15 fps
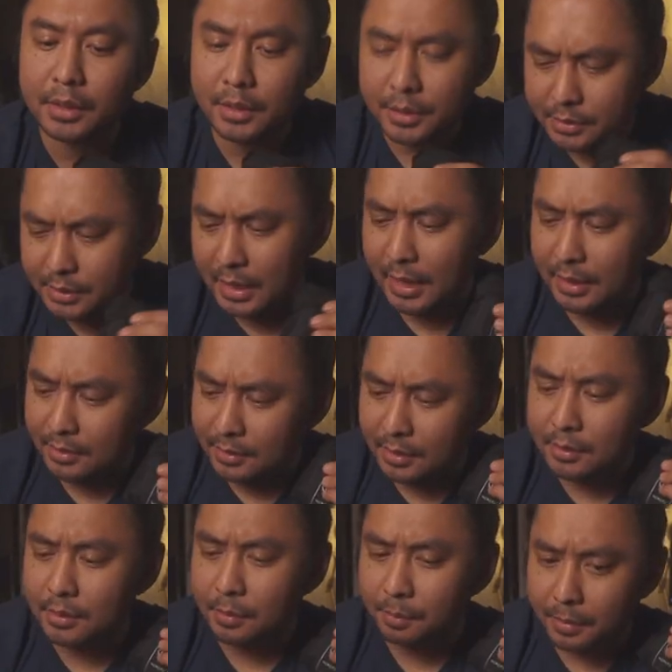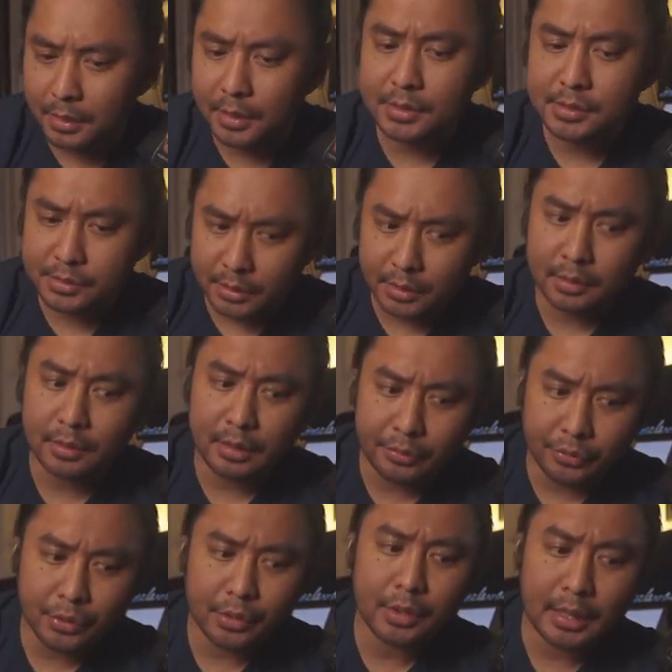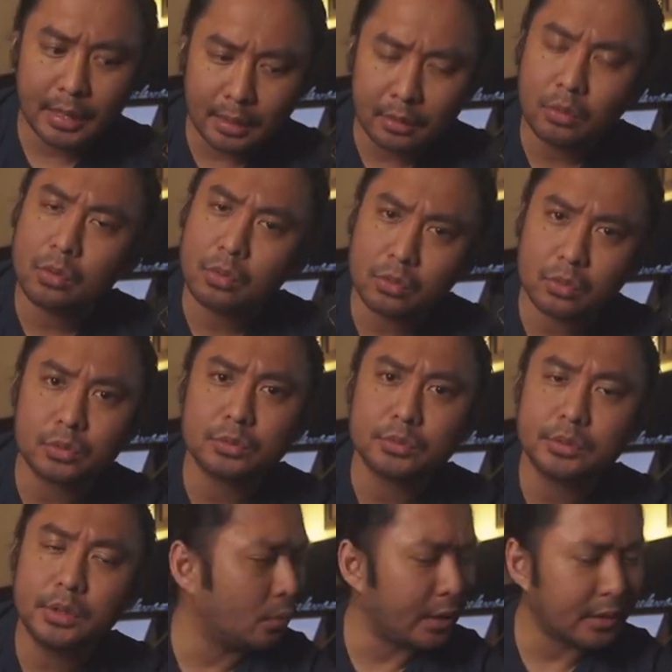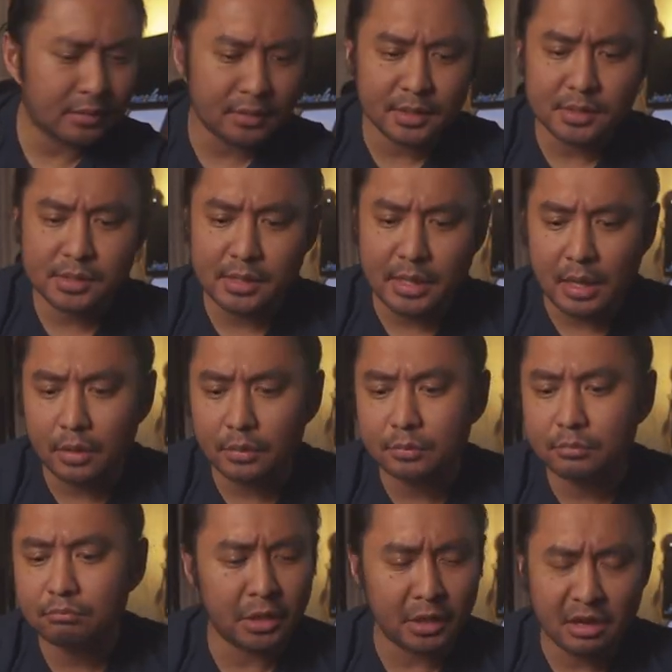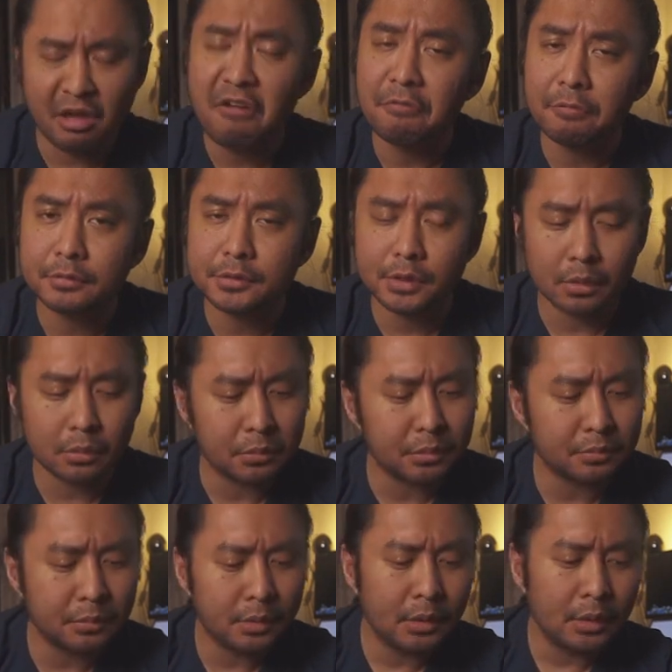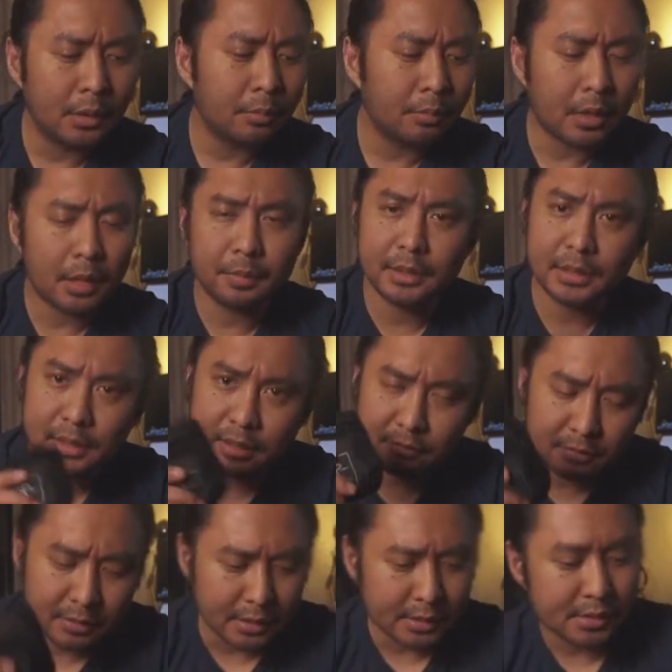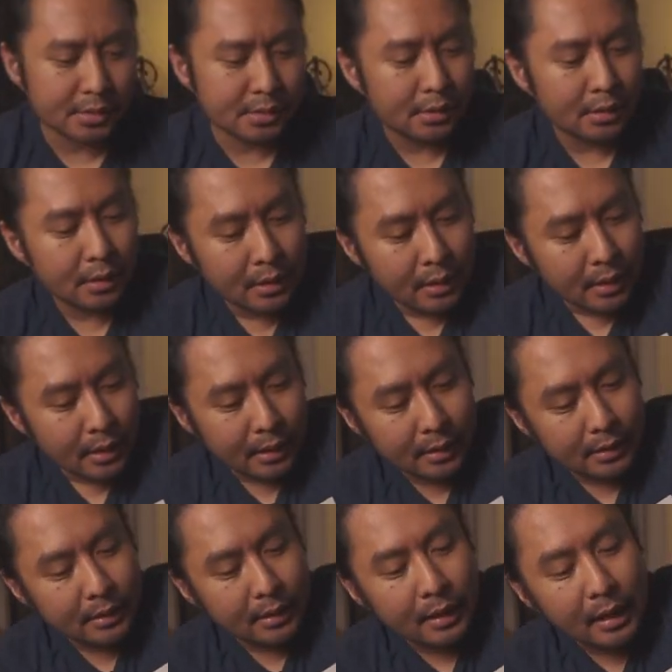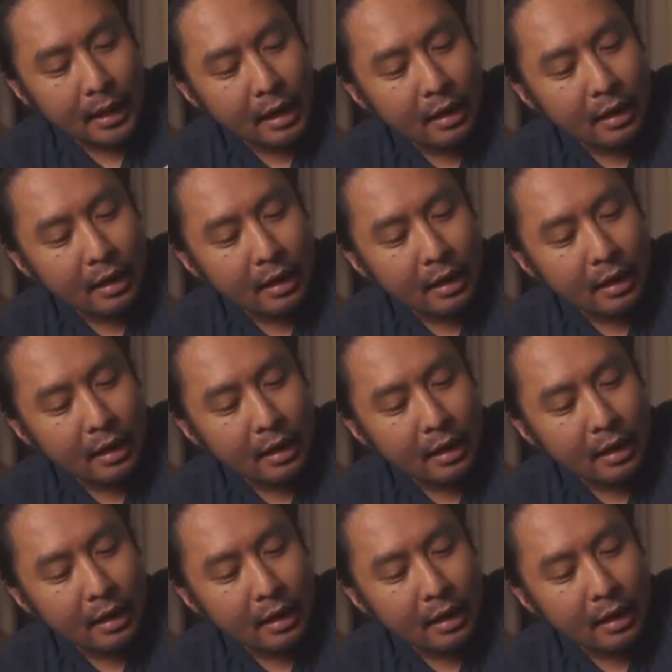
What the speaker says: because I think the ballistic leather can hold wetness out enough. So we'll probably leave this. And then I